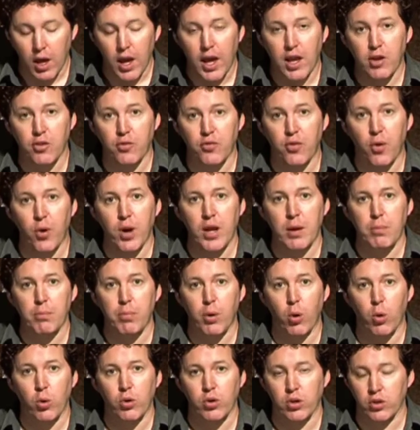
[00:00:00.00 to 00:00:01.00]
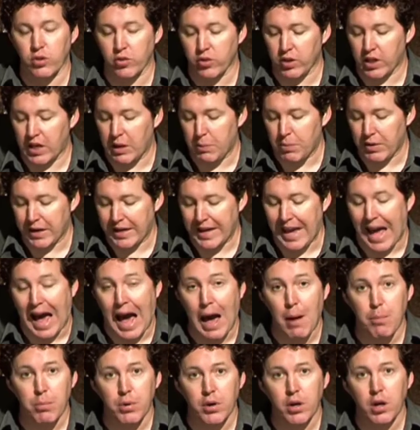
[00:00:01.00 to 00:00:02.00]
it's very important to keep a
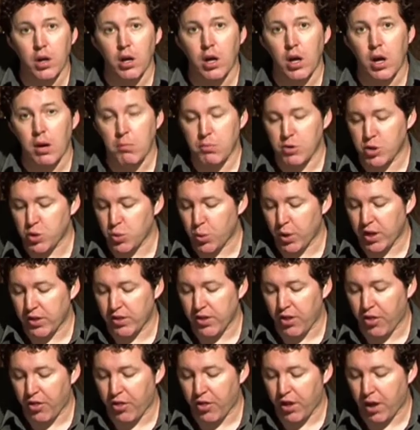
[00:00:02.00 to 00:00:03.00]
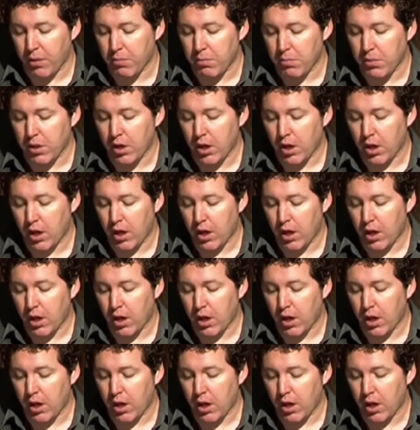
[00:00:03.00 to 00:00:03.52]
gap between the thumb